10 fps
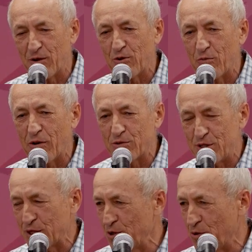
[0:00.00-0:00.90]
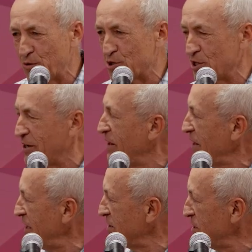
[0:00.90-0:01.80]
you about technology.
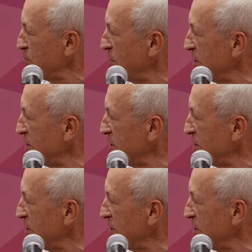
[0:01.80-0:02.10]
And this one